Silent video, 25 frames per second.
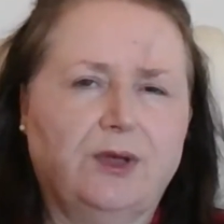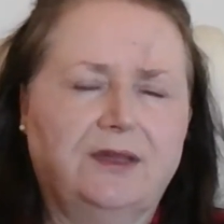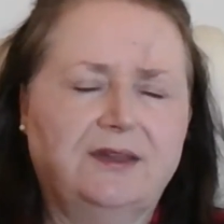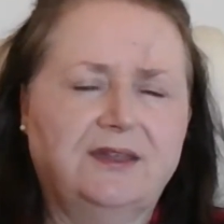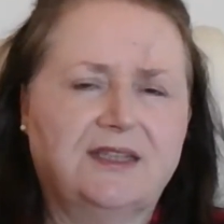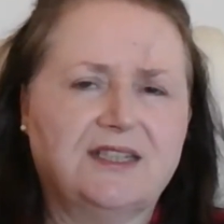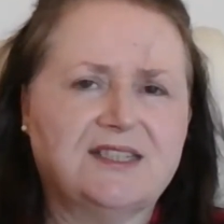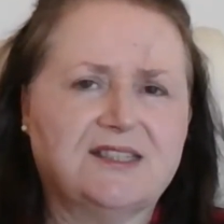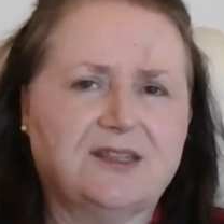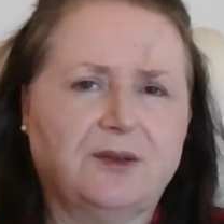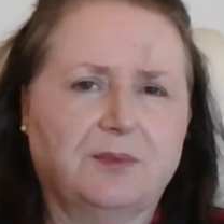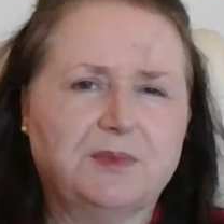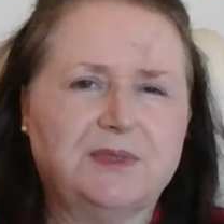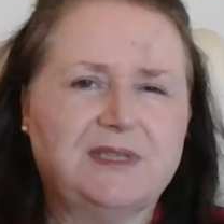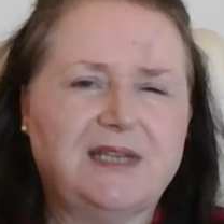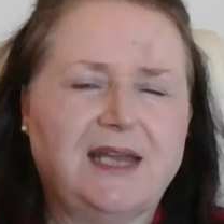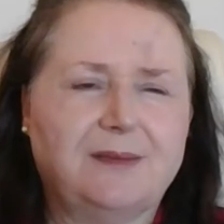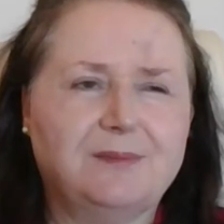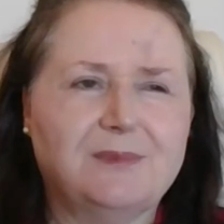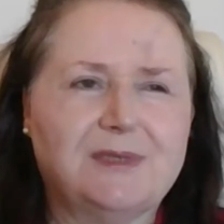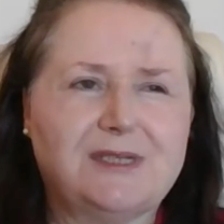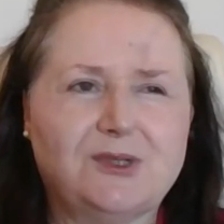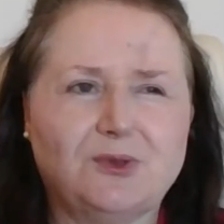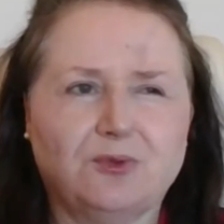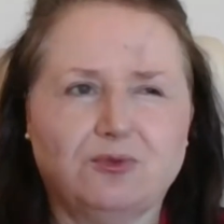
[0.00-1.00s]
and they
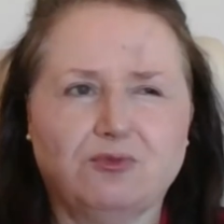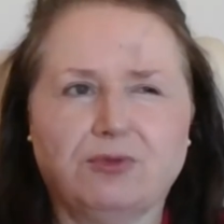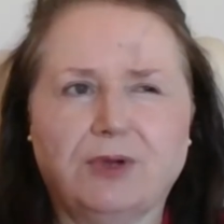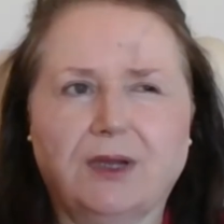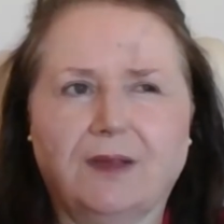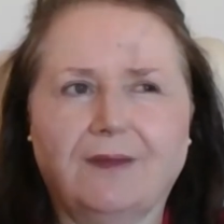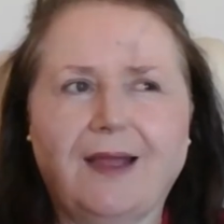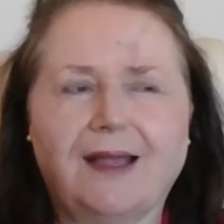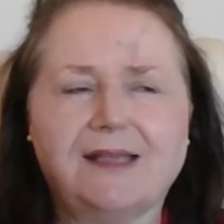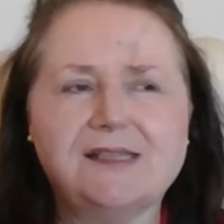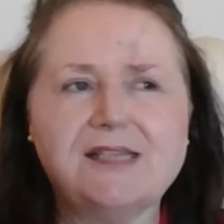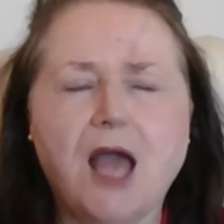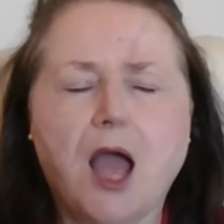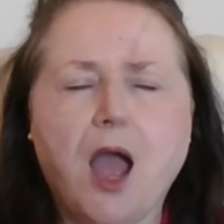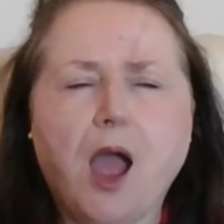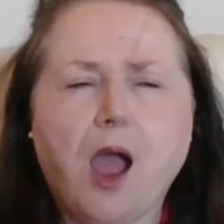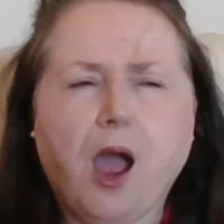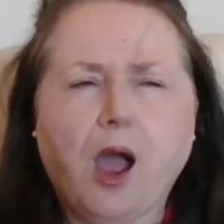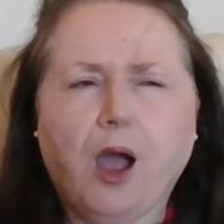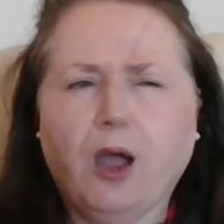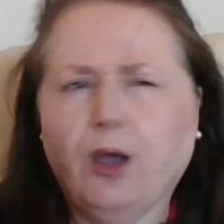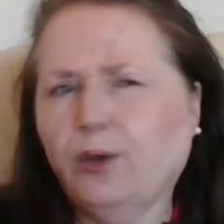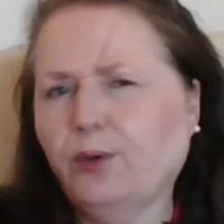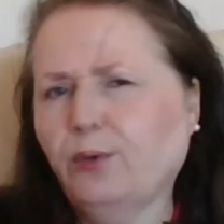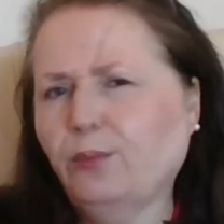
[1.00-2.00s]
sometimes don't realise
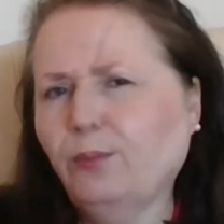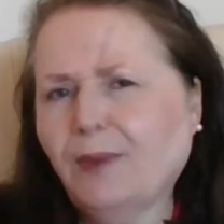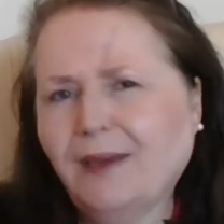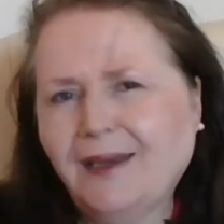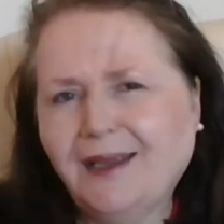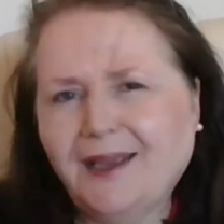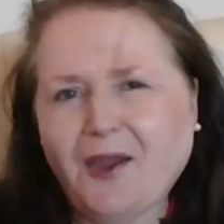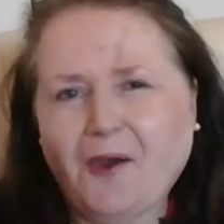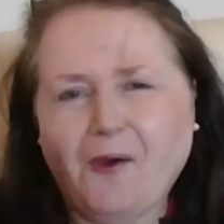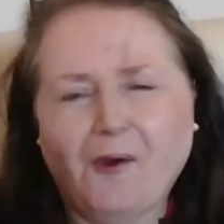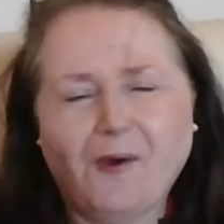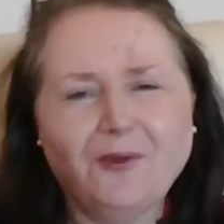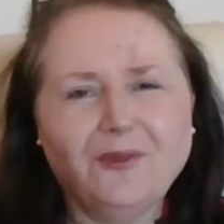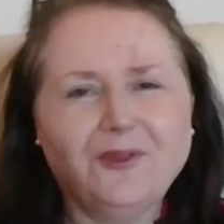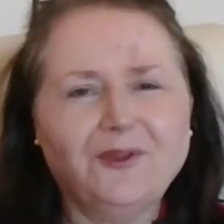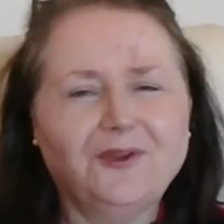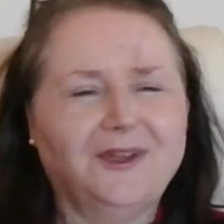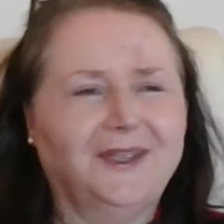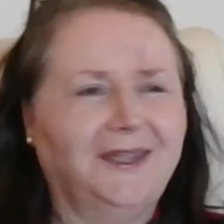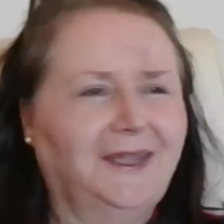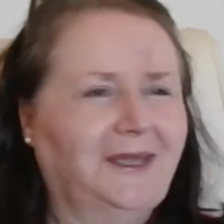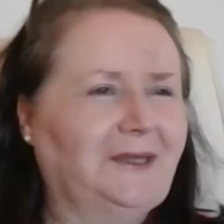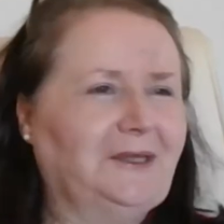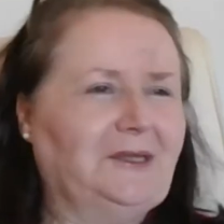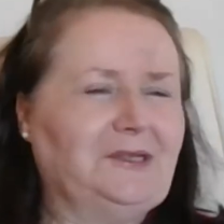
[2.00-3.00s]
how many other
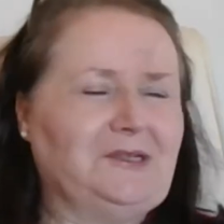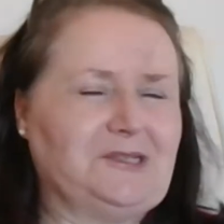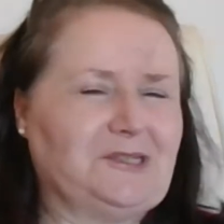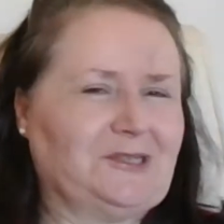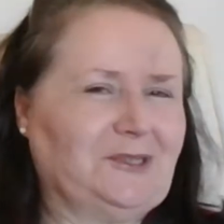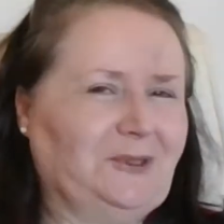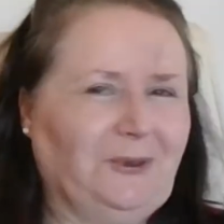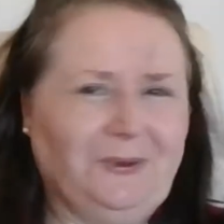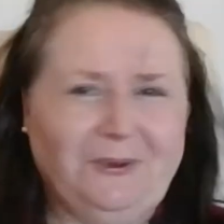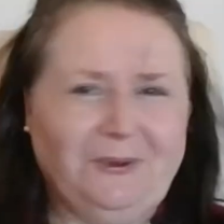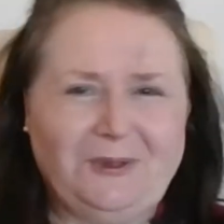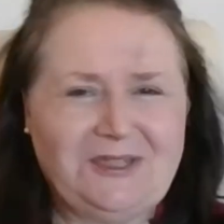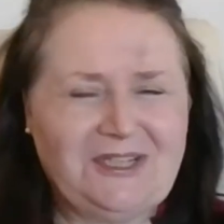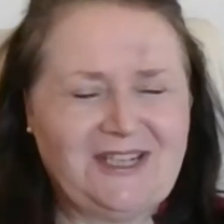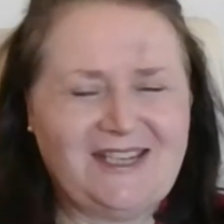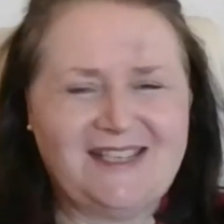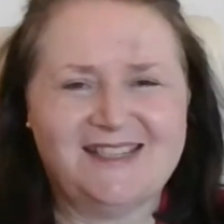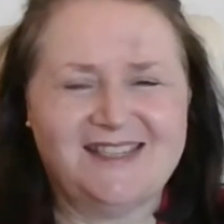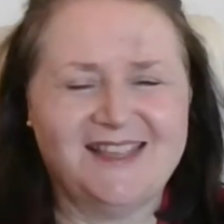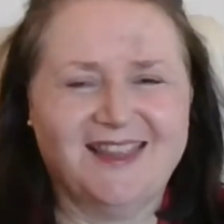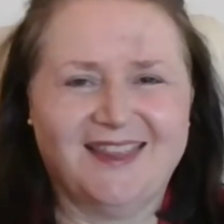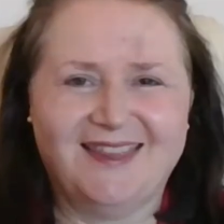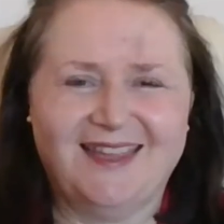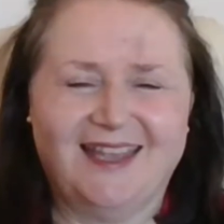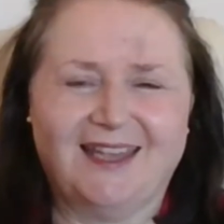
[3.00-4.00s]
healers, coaches
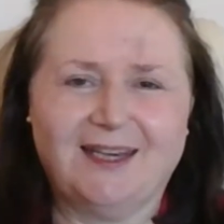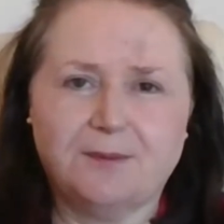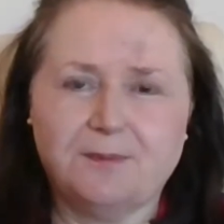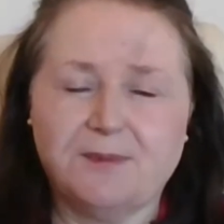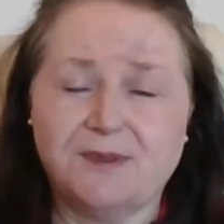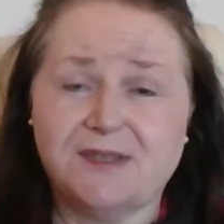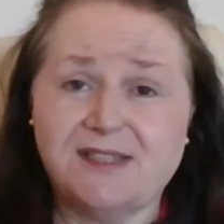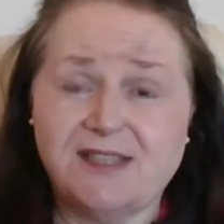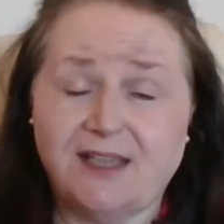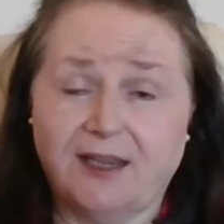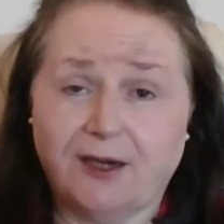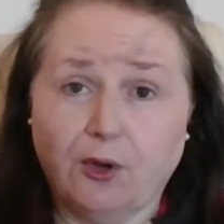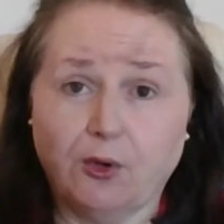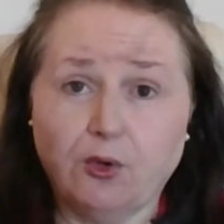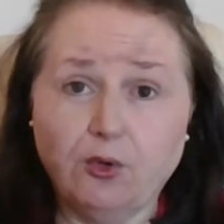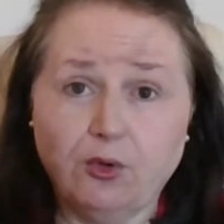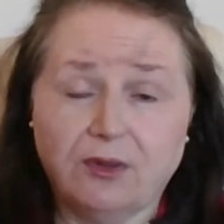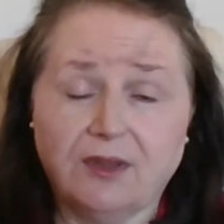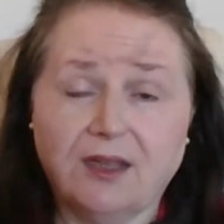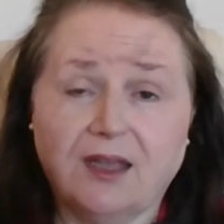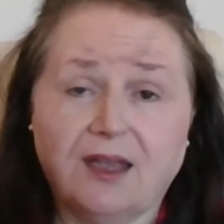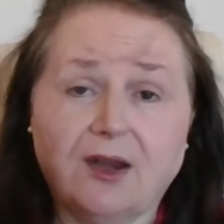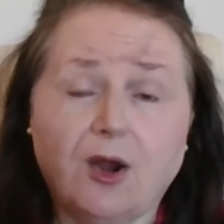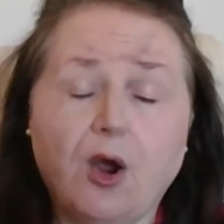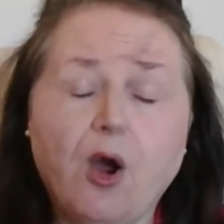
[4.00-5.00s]
and therapists are out
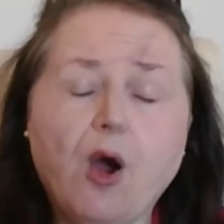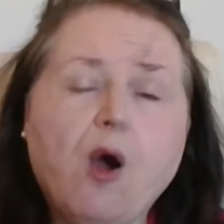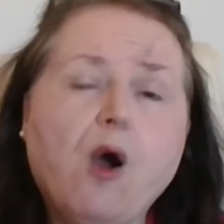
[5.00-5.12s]
there